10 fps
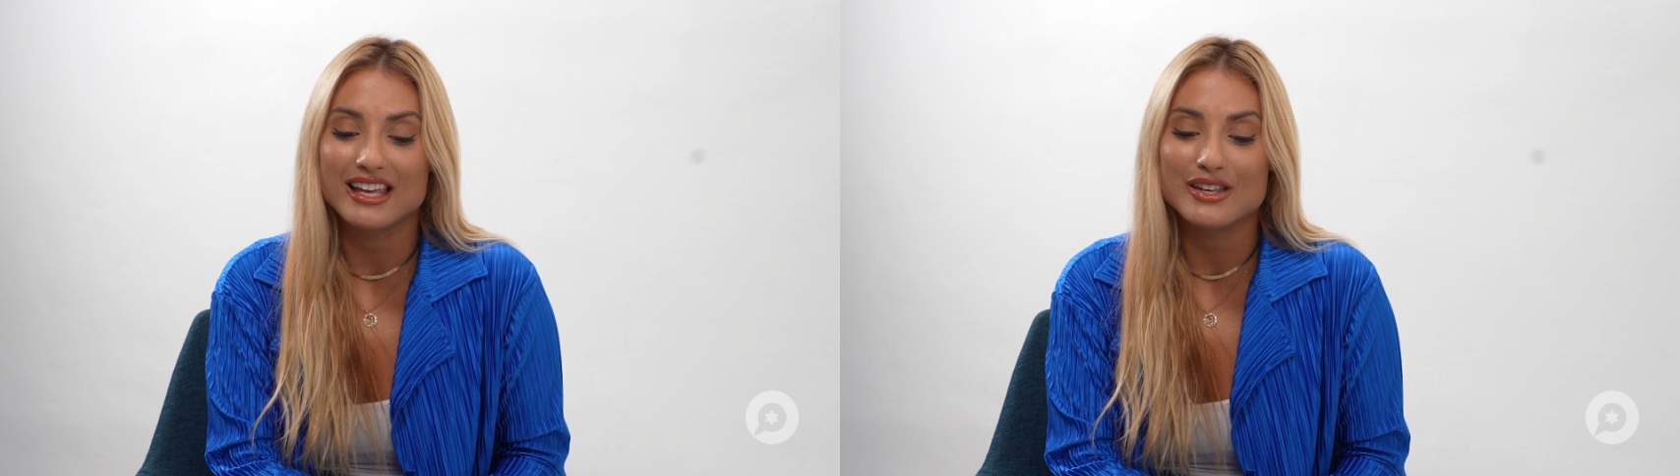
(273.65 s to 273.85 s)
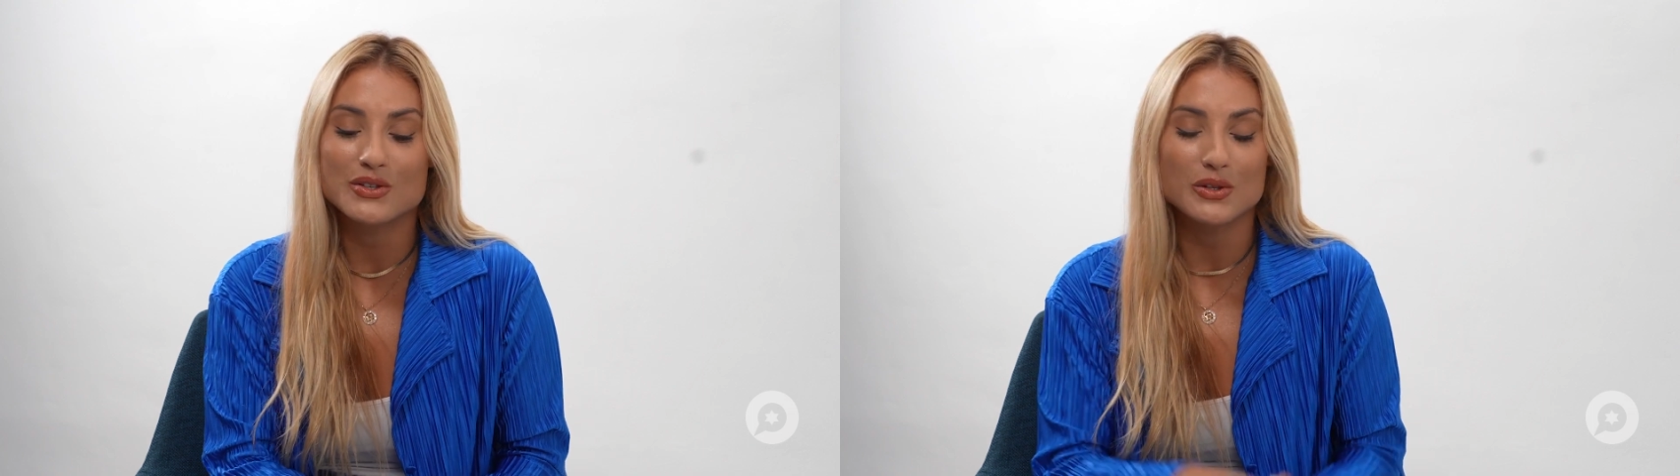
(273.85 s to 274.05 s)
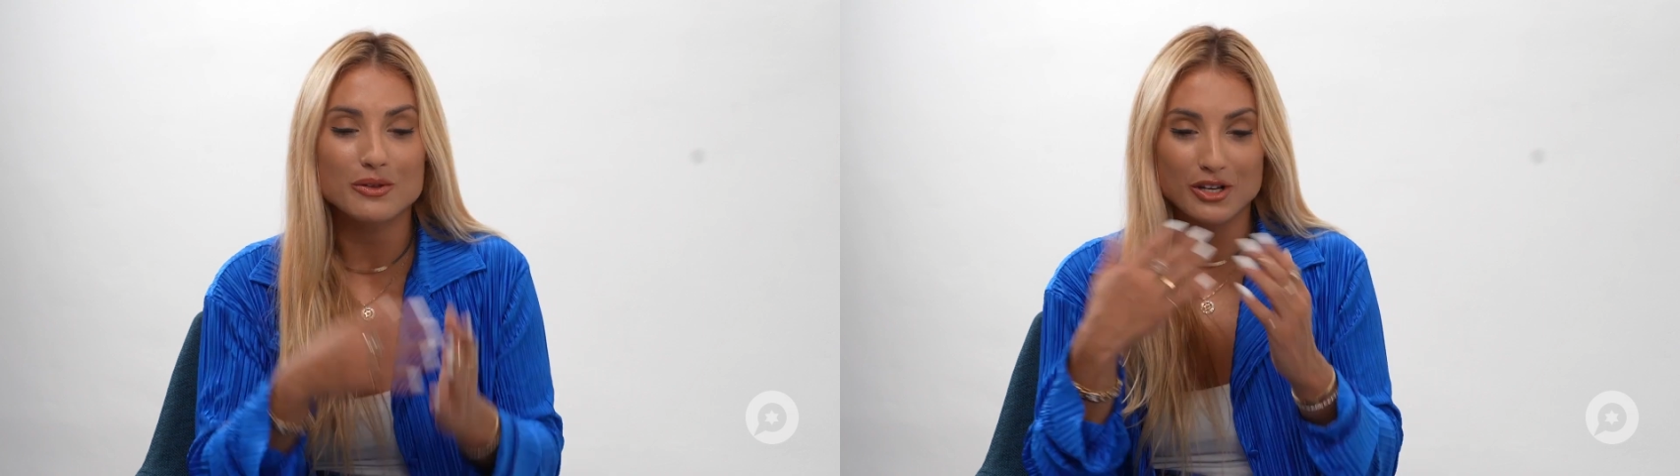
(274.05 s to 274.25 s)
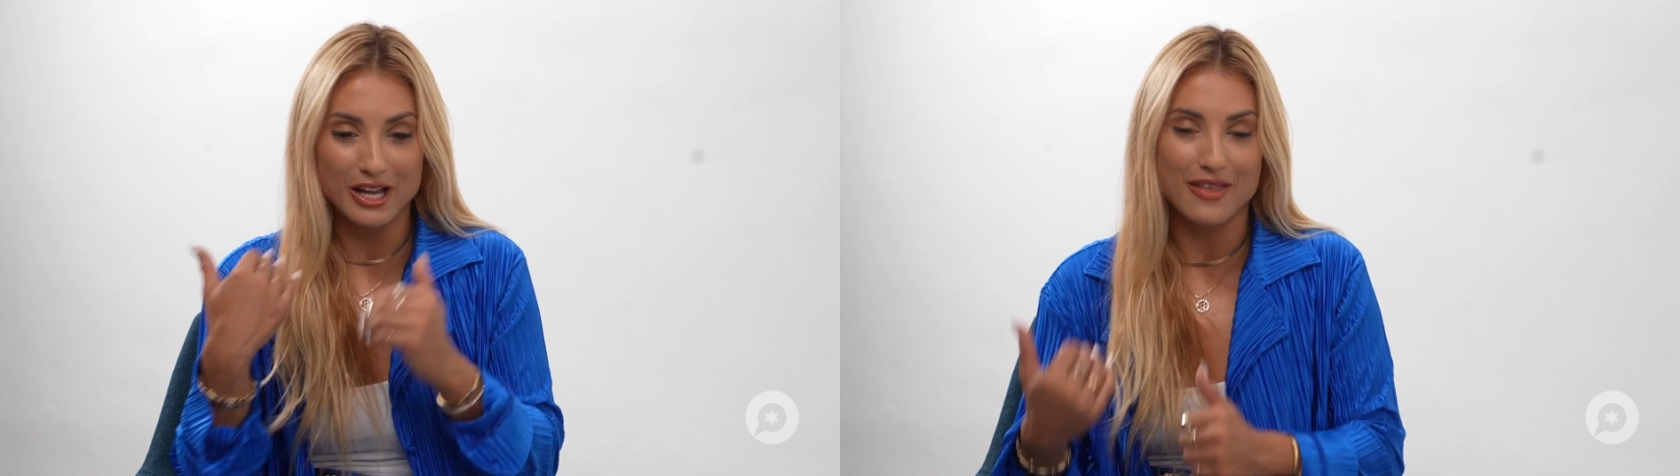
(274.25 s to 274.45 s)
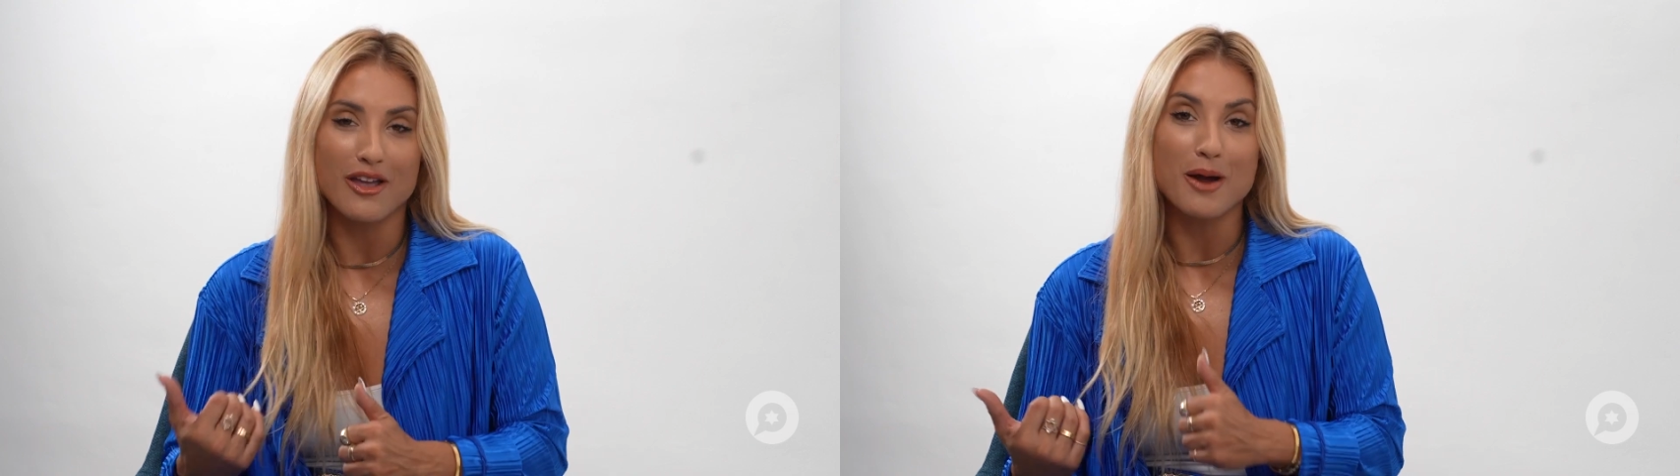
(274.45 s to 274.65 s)
So
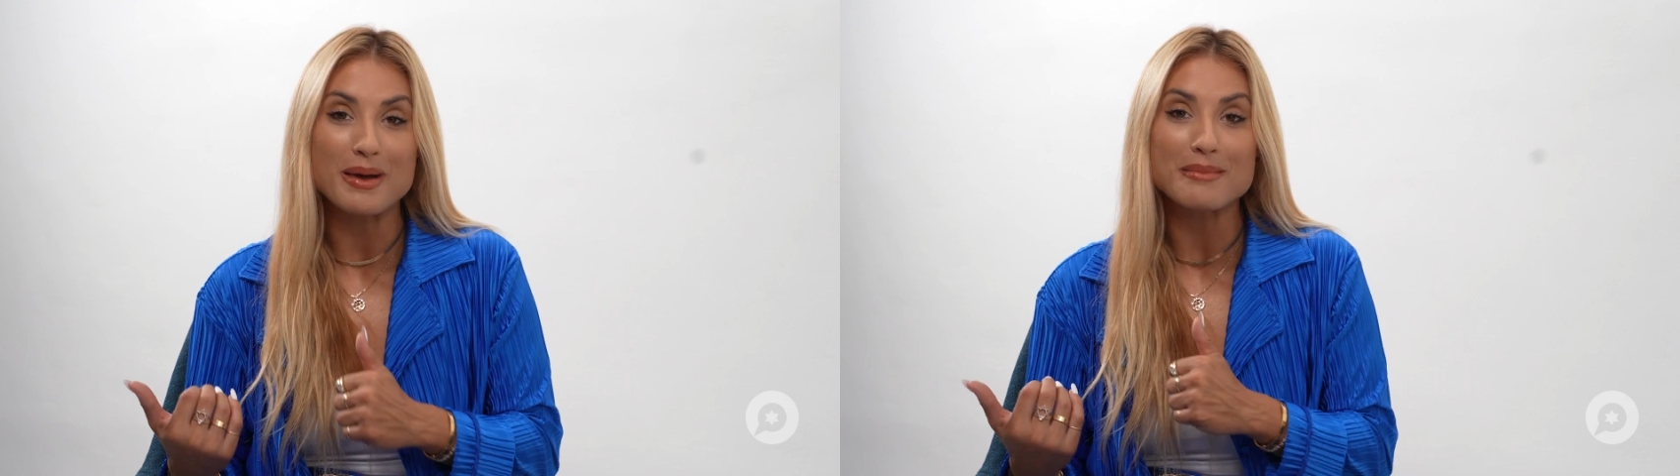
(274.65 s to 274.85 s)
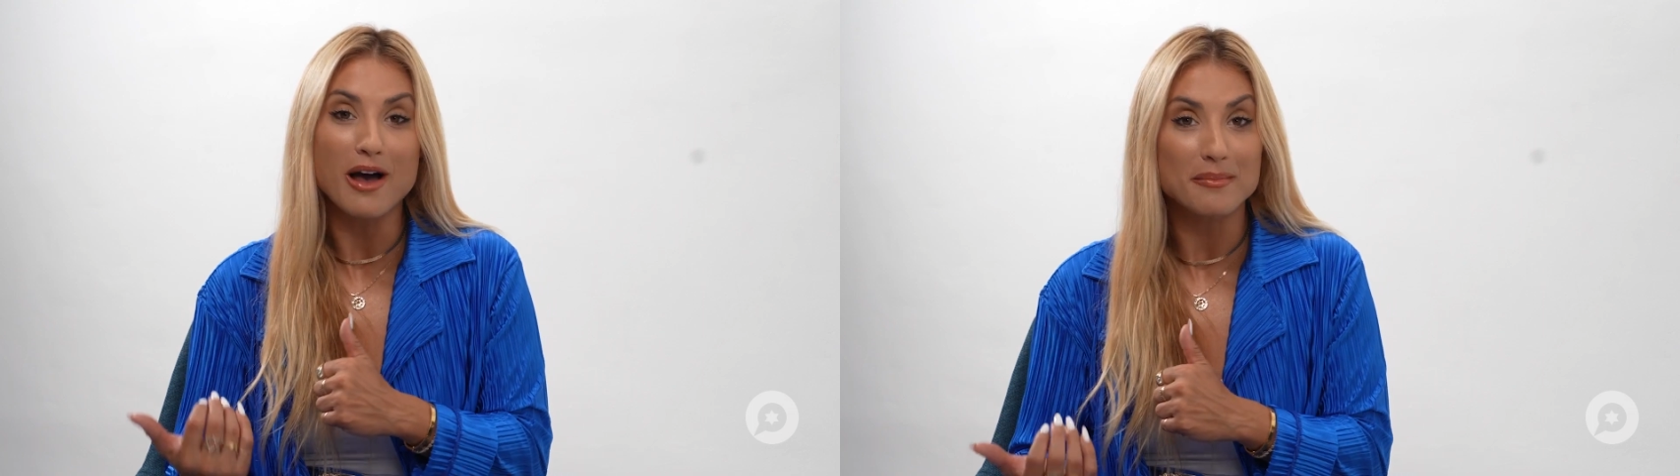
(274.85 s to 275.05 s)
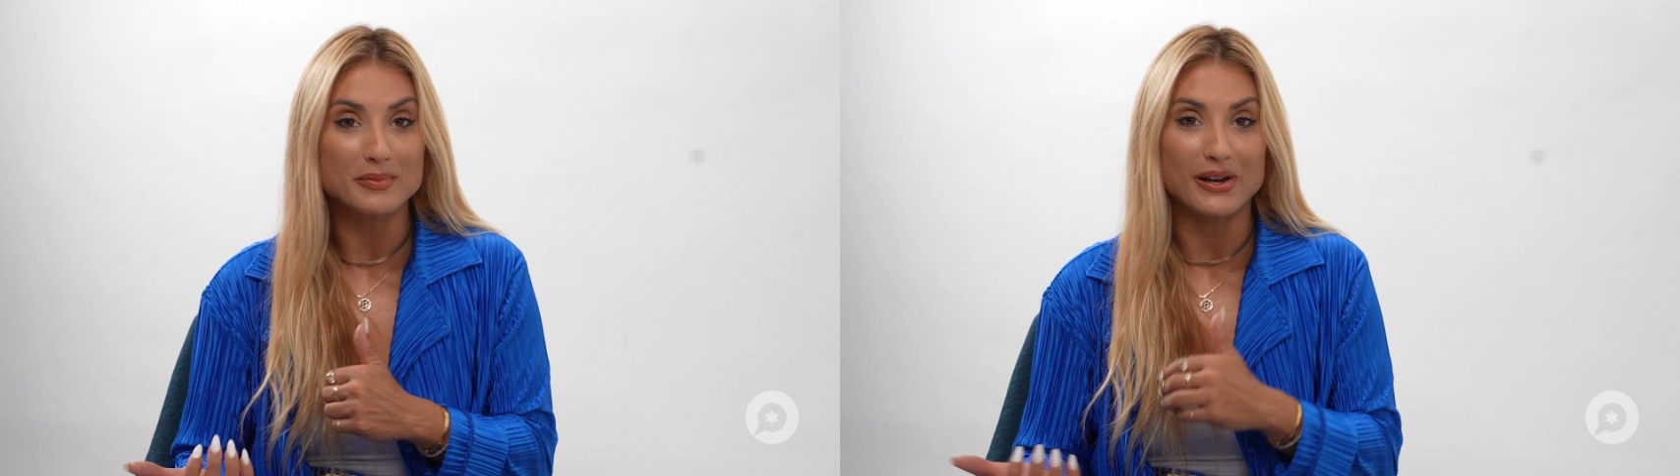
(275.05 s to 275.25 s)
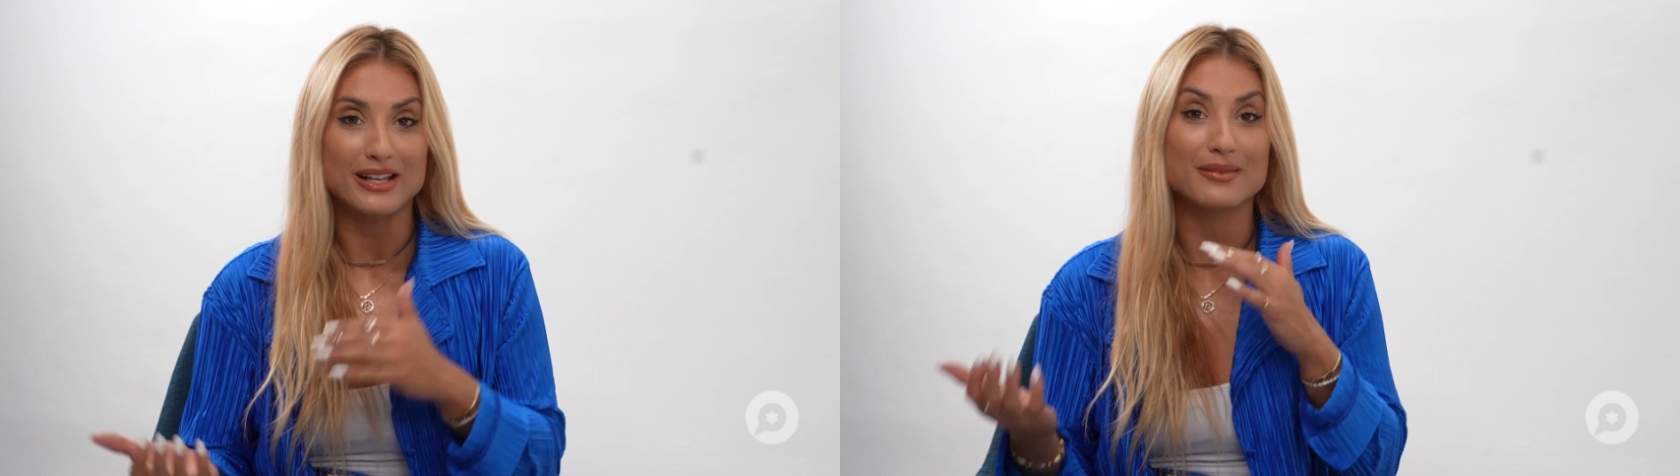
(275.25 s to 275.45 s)
they are my mom's parents.